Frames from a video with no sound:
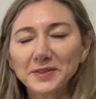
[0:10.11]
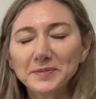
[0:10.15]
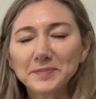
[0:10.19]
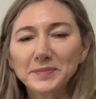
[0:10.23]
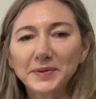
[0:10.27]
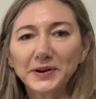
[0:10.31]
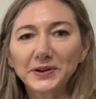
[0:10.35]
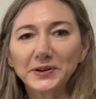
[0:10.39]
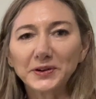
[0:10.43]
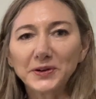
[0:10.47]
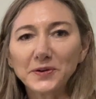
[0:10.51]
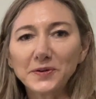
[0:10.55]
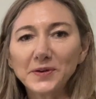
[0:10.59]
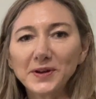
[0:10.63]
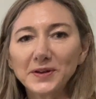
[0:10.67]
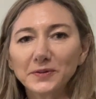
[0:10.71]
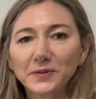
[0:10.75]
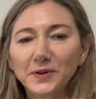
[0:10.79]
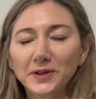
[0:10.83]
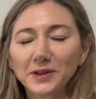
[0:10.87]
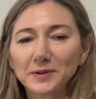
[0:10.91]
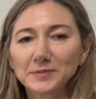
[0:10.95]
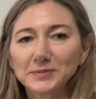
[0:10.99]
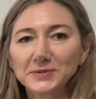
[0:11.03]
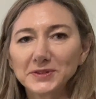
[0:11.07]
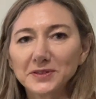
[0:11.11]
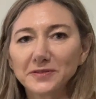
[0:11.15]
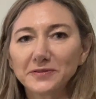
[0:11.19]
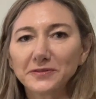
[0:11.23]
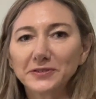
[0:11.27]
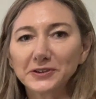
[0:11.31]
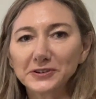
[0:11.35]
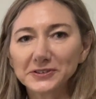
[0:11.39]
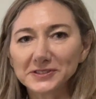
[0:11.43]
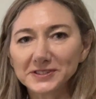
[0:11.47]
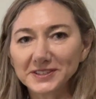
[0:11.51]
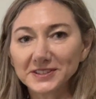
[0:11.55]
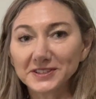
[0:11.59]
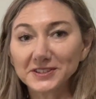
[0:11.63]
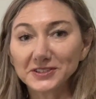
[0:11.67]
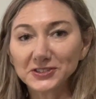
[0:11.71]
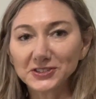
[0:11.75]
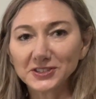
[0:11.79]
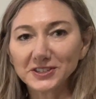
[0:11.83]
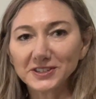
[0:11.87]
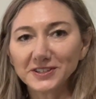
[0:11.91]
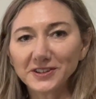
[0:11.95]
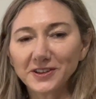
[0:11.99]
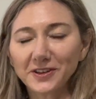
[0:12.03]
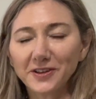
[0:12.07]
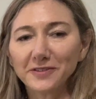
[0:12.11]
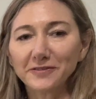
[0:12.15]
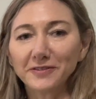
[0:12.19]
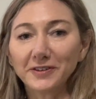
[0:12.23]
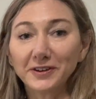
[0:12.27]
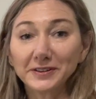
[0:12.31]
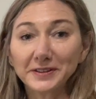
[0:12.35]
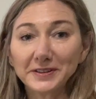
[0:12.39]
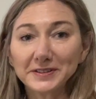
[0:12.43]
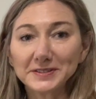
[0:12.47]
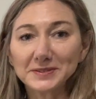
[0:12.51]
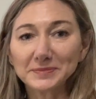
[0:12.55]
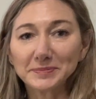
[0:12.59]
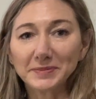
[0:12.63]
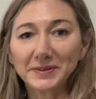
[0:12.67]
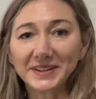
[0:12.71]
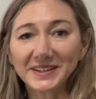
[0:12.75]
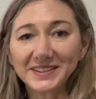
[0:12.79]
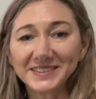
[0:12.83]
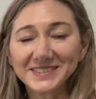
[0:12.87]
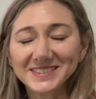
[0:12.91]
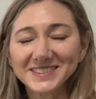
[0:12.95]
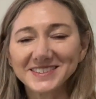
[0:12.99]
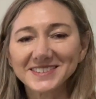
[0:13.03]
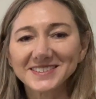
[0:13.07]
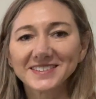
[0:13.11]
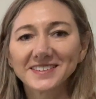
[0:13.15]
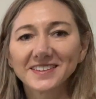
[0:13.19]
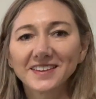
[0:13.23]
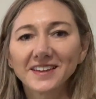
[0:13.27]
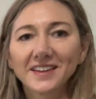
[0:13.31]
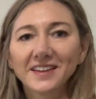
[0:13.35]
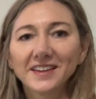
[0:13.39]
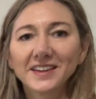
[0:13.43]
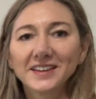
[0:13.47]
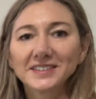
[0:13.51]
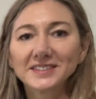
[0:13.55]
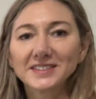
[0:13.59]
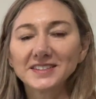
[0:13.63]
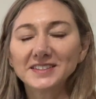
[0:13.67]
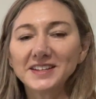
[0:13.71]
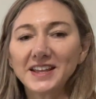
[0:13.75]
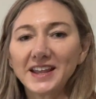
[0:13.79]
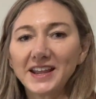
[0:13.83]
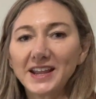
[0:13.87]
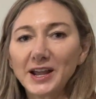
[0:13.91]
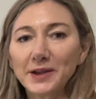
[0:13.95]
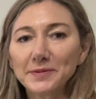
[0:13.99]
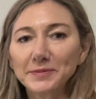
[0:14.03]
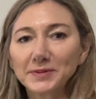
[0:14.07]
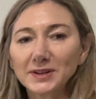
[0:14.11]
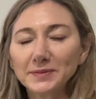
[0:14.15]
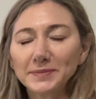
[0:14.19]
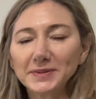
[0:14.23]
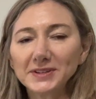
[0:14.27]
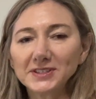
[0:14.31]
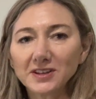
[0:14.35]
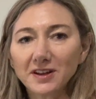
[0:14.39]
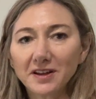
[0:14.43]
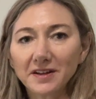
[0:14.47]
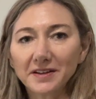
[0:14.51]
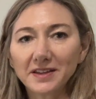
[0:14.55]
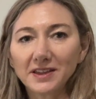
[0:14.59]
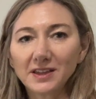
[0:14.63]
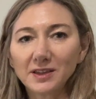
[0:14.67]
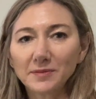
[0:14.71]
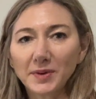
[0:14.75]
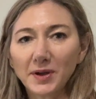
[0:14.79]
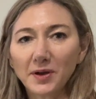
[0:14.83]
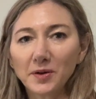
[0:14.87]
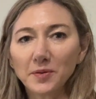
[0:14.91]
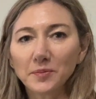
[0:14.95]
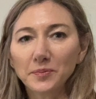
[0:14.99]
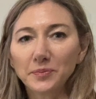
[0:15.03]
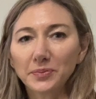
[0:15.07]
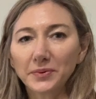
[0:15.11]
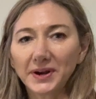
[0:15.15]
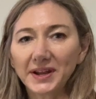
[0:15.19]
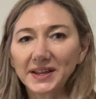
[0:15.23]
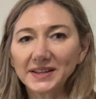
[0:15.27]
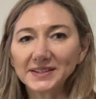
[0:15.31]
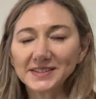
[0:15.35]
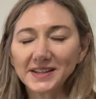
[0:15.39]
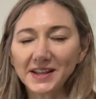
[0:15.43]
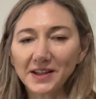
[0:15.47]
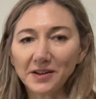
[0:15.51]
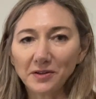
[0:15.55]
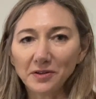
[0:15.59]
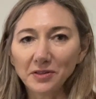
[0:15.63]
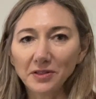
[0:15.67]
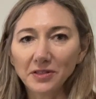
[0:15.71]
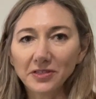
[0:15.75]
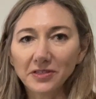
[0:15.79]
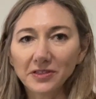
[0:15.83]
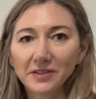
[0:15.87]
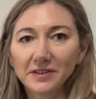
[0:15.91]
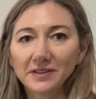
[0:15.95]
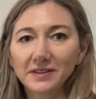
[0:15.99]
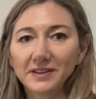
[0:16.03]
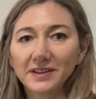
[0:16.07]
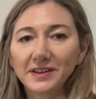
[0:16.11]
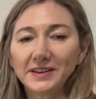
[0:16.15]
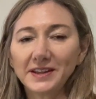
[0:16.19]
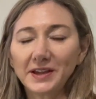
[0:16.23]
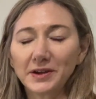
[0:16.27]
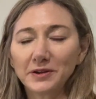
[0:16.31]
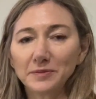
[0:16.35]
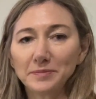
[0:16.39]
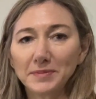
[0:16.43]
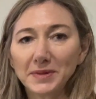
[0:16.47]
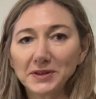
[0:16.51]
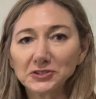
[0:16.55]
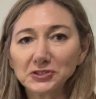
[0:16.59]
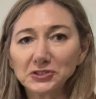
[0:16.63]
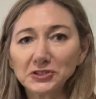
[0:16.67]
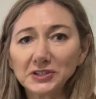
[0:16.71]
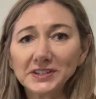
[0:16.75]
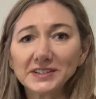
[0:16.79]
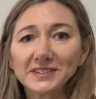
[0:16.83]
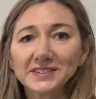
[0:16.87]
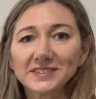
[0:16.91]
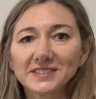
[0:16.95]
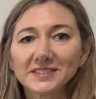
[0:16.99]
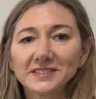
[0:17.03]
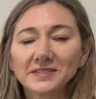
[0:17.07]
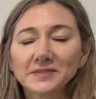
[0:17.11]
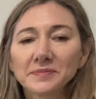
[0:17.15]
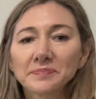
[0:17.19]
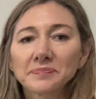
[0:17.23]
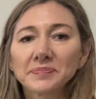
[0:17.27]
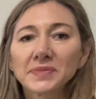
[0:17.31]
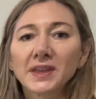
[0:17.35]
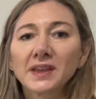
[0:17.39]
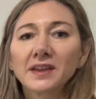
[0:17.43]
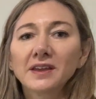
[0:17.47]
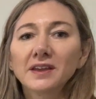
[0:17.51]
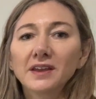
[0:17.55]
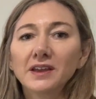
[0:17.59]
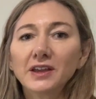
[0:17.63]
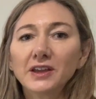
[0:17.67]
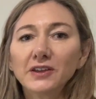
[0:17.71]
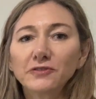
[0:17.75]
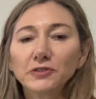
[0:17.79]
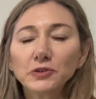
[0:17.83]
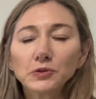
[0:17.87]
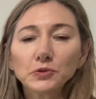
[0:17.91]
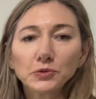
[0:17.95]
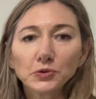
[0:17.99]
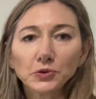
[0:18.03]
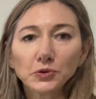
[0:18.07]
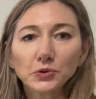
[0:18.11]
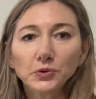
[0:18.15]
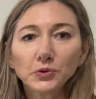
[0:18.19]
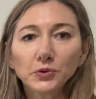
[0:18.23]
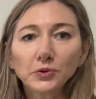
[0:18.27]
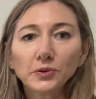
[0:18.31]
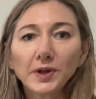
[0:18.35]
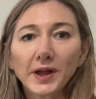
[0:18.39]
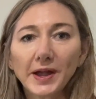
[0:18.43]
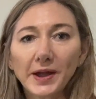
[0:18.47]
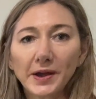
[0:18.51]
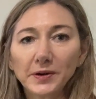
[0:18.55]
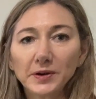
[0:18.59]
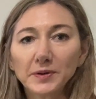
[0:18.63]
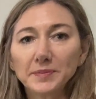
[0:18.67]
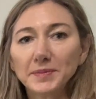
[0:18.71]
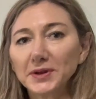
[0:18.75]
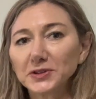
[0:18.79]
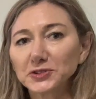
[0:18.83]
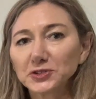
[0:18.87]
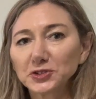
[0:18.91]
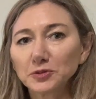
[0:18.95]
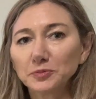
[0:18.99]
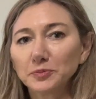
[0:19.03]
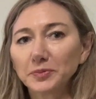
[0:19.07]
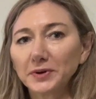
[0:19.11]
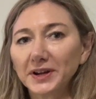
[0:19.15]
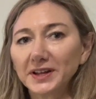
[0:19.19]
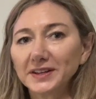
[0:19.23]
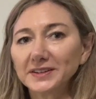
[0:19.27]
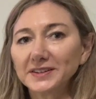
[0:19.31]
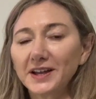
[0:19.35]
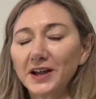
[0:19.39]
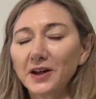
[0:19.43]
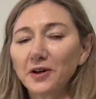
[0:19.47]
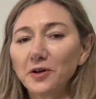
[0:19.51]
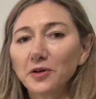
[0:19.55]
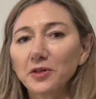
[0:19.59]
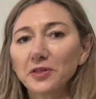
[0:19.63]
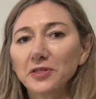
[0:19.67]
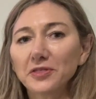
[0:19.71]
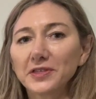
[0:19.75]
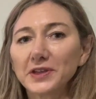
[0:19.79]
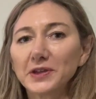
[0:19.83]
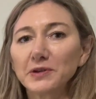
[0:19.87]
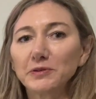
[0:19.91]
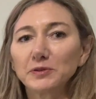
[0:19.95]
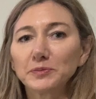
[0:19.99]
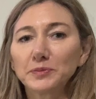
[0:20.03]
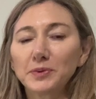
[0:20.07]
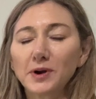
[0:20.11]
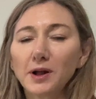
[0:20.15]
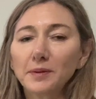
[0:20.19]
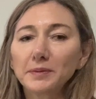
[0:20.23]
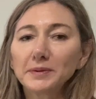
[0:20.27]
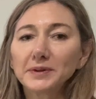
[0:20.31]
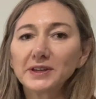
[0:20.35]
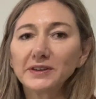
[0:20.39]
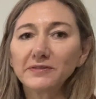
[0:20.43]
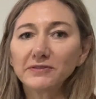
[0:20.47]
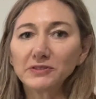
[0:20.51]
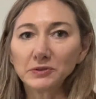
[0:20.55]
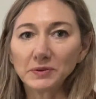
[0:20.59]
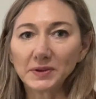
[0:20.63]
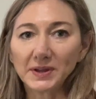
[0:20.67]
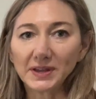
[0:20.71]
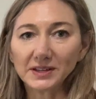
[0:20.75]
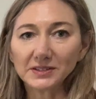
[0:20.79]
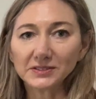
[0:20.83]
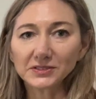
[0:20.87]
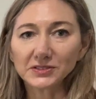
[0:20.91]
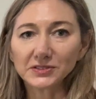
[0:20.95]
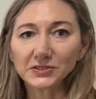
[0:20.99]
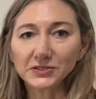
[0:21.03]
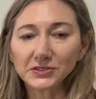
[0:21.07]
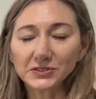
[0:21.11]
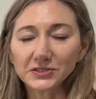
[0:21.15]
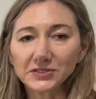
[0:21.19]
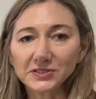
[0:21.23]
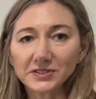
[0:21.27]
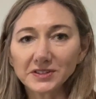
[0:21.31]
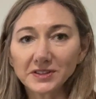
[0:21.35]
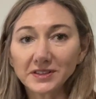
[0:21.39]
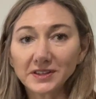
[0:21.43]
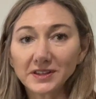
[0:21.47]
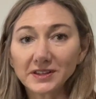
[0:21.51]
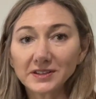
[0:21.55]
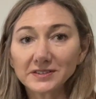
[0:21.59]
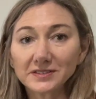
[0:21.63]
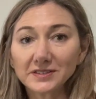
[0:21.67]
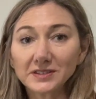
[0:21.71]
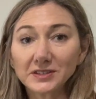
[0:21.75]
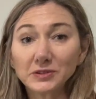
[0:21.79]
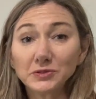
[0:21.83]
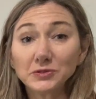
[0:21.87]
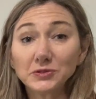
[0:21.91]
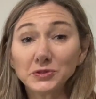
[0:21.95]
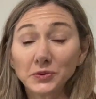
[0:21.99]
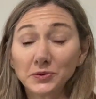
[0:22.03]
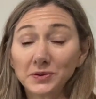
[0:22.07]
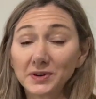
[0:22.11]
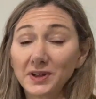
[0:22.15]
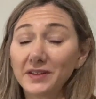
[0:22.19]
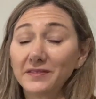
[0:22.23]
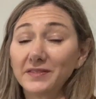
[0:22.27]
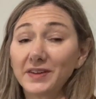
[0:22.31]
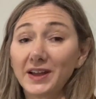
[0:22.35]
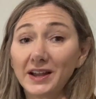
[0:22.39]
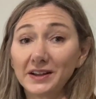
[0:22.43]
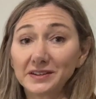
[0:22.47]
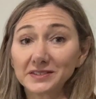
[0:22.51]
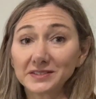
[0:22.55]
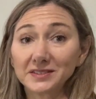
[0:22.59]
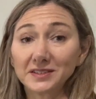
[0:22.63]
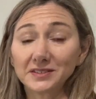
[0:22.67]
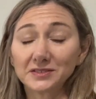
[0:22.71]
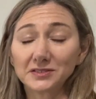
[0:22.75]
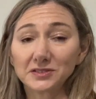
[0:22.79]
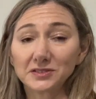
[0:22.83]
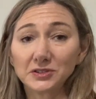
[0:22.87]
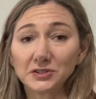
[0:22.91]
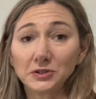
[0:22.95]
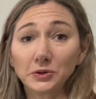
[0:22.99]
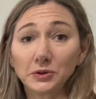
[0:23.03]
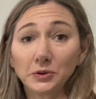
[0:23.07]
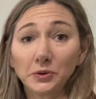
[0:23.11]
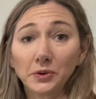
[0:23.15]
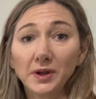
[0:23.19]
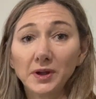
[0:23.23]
Lombardo, and welcome to the first edition of our lesson plans. Today, I'm going to be talking about brand health and how to measure it. If you Google how to measure brand health, it will probably give you answers to things that you don't have access to,